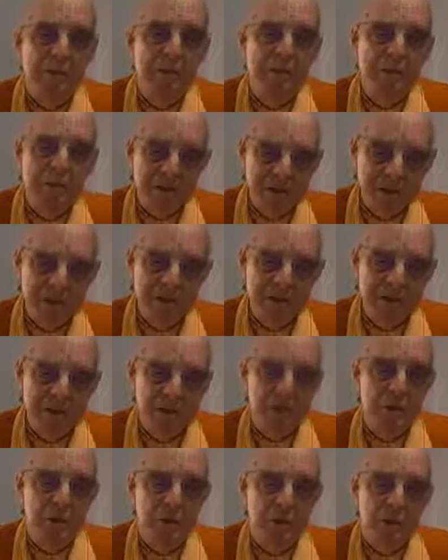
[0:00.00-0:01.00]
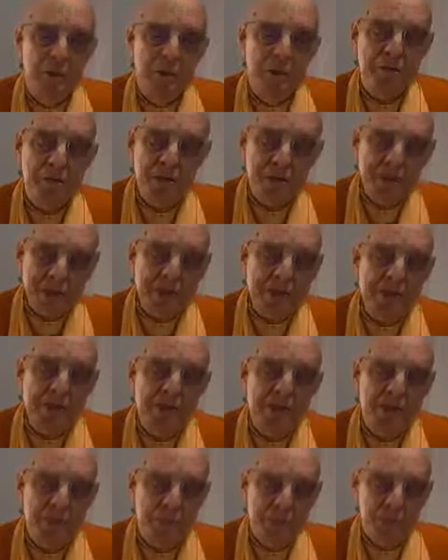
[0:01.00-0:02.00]
begins with reading
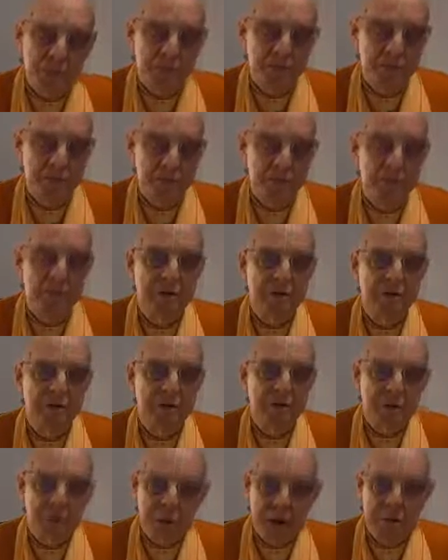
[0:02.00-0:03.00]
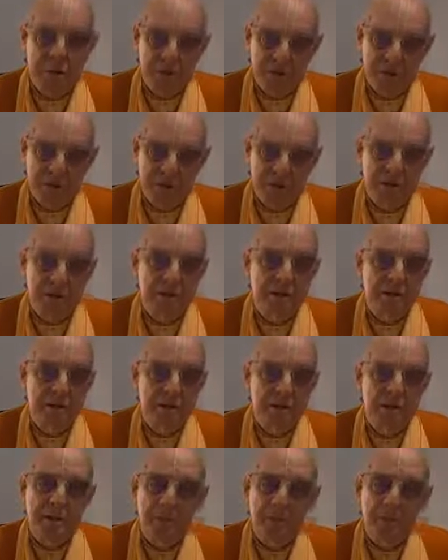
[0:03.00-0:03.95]
his books properly, in the